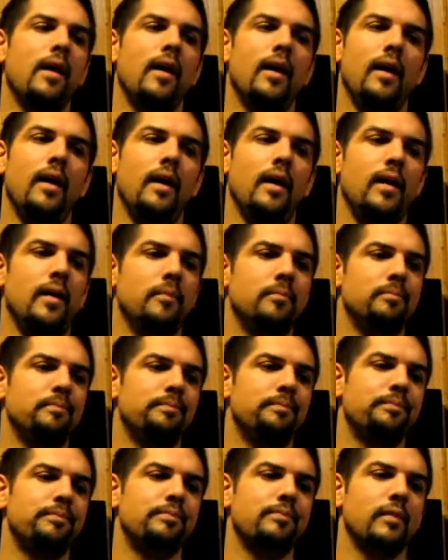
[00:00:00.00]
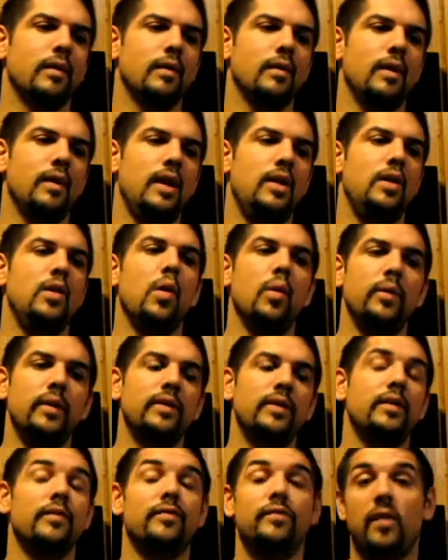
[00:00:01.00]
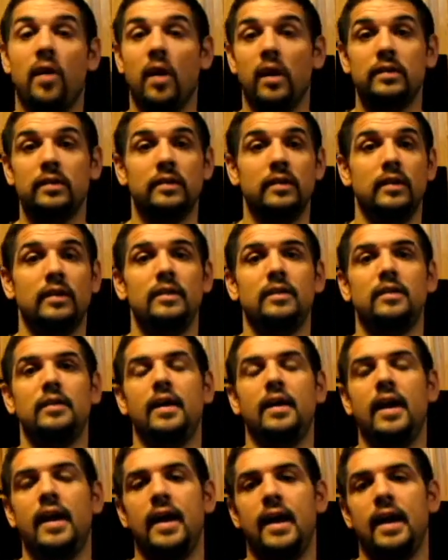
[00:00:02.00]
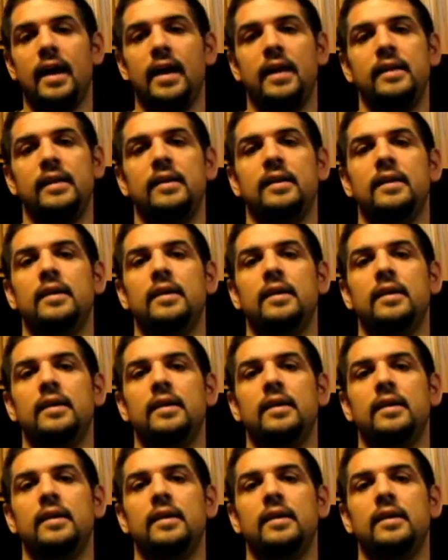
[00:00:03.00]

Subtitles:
I know that the faucet had